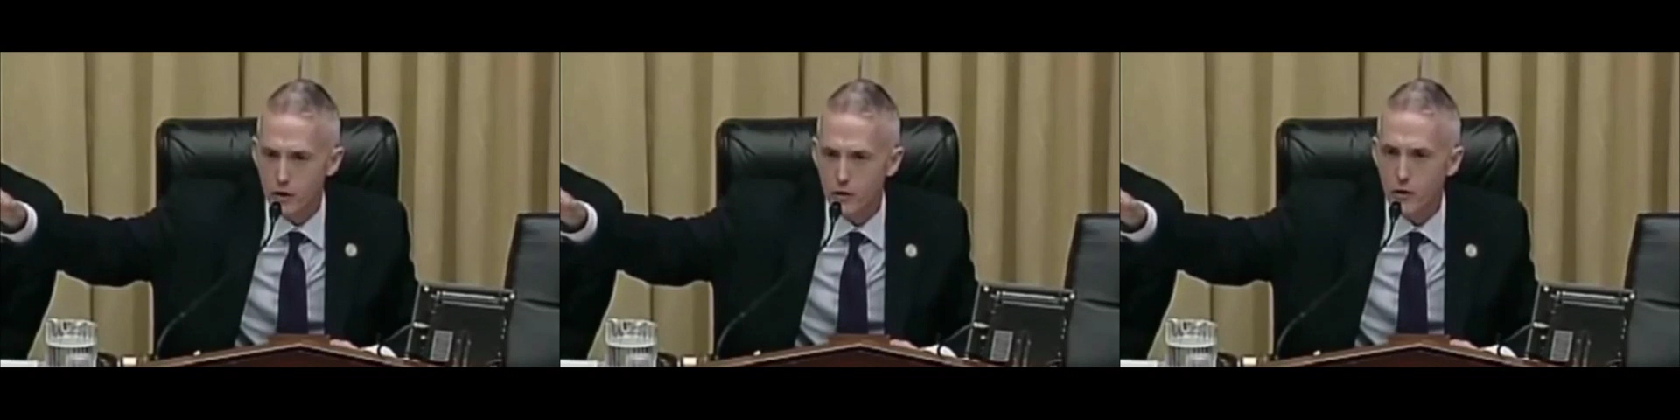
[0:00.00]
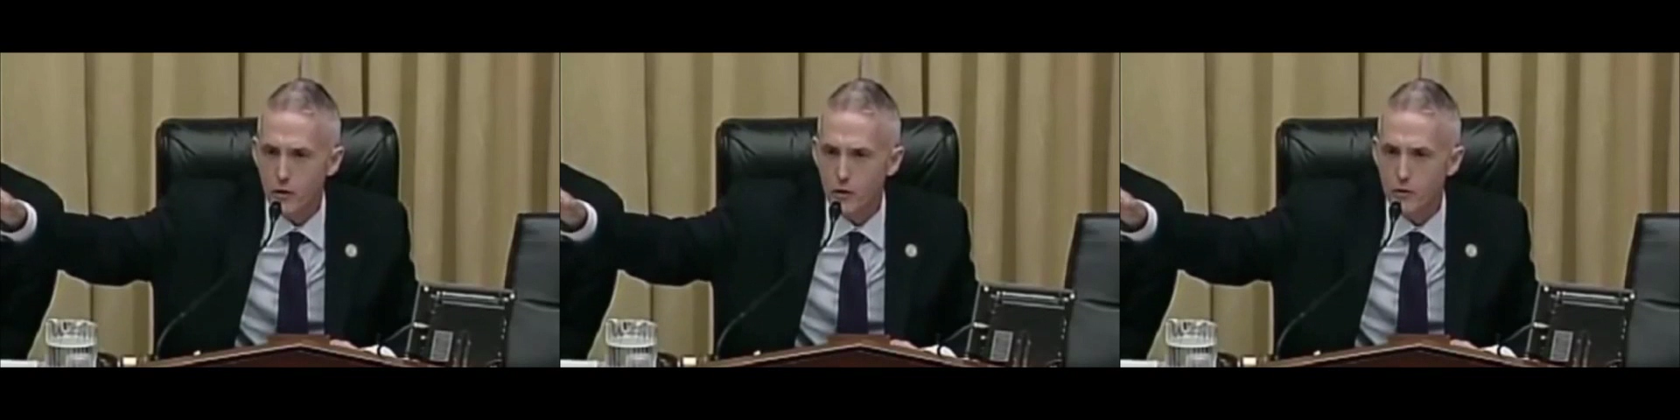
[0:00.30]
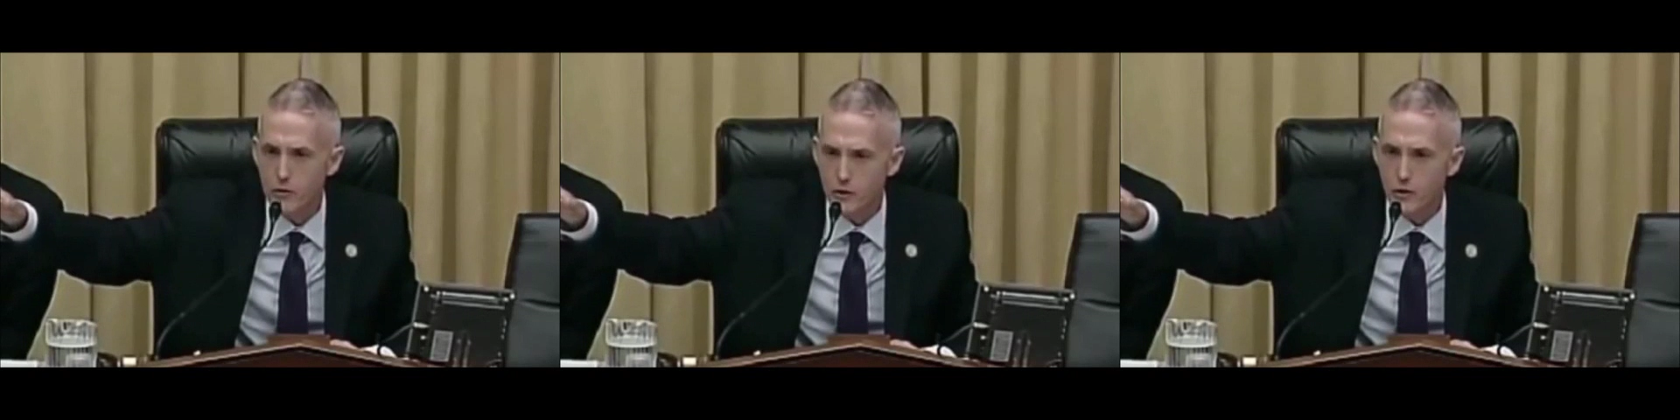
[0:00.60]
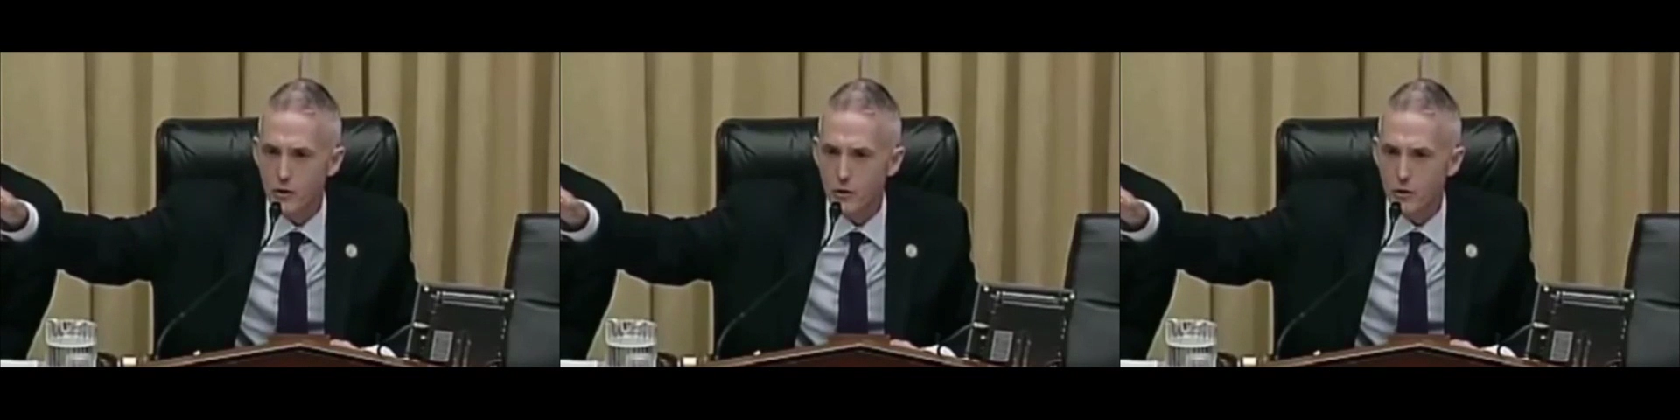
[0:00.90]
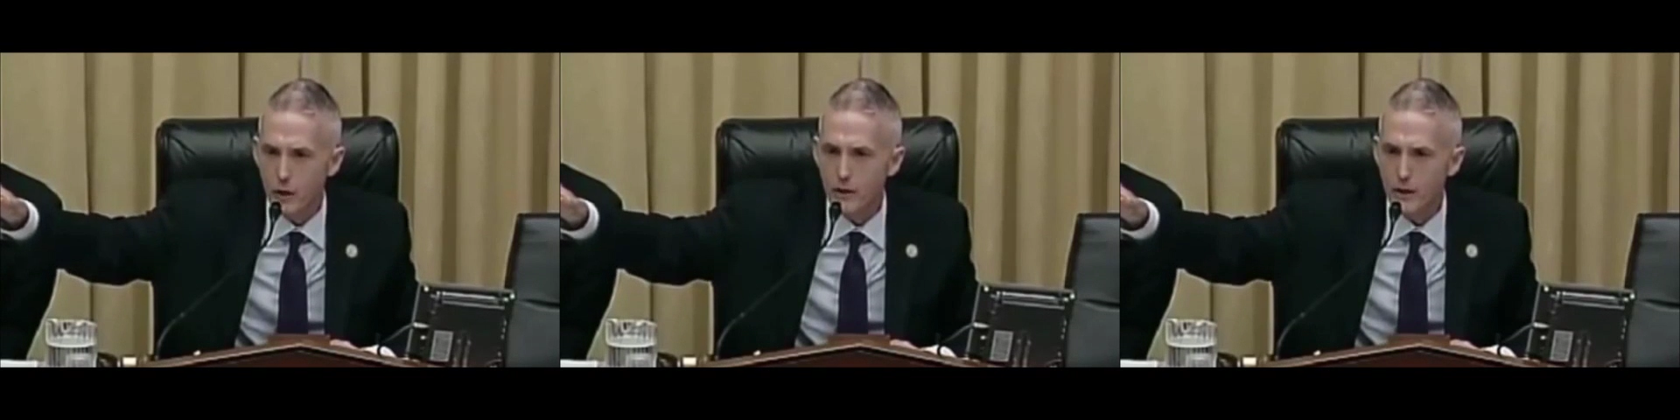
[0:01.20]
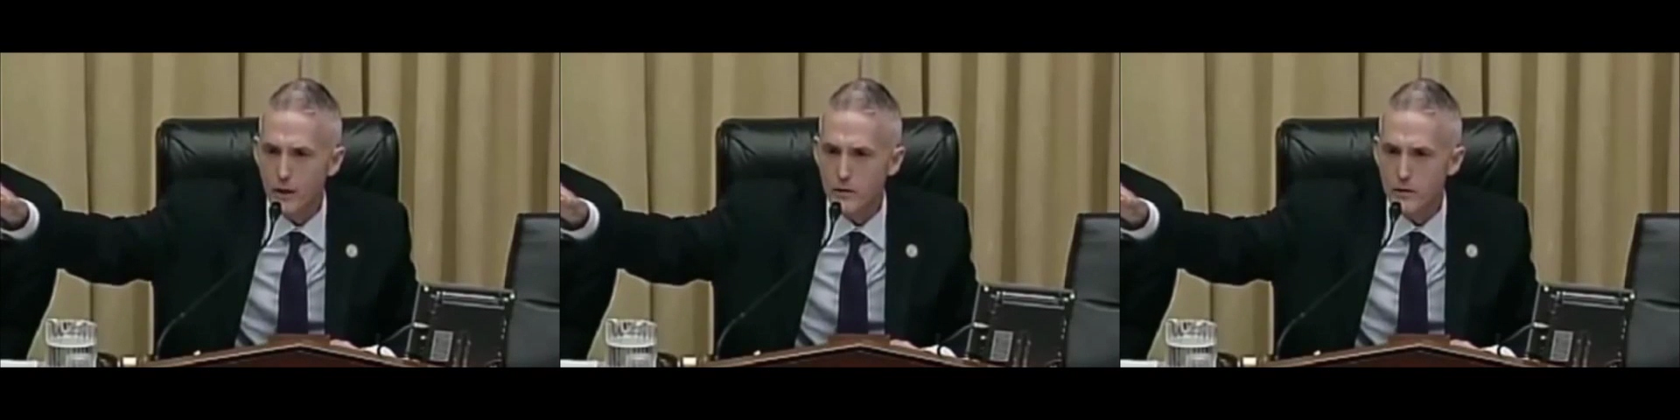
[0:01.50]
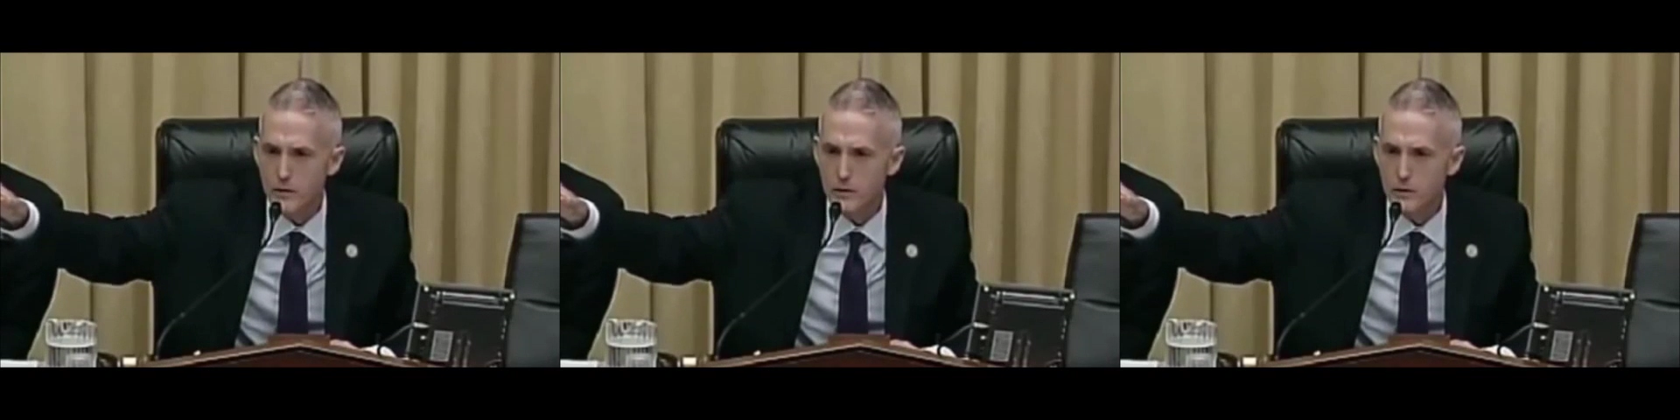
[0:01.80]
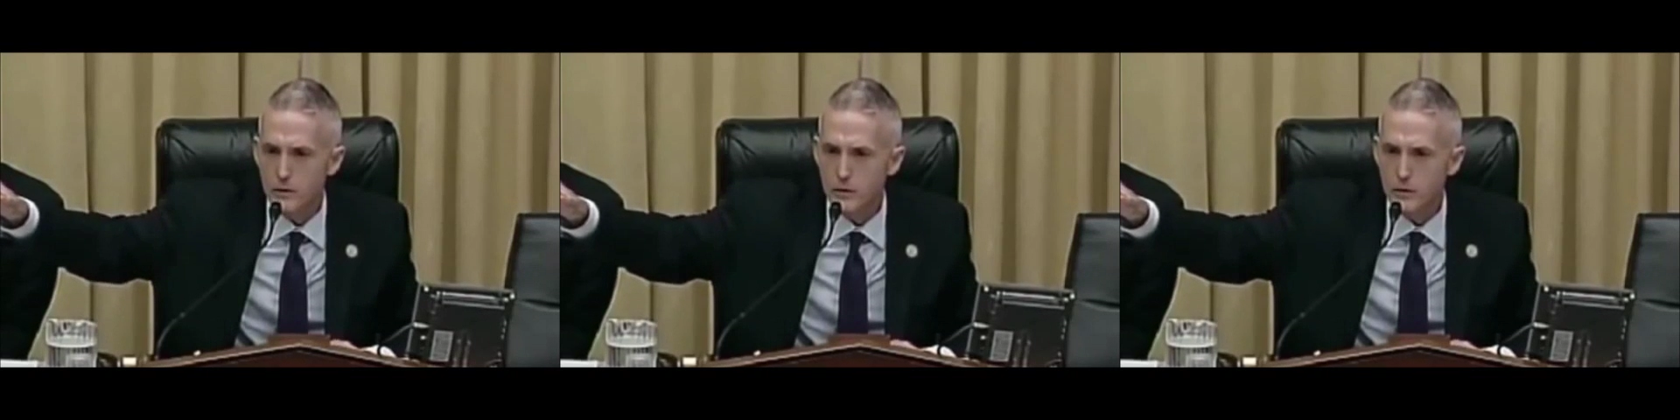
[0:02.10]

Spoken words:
Do you know Senator Whitehouse?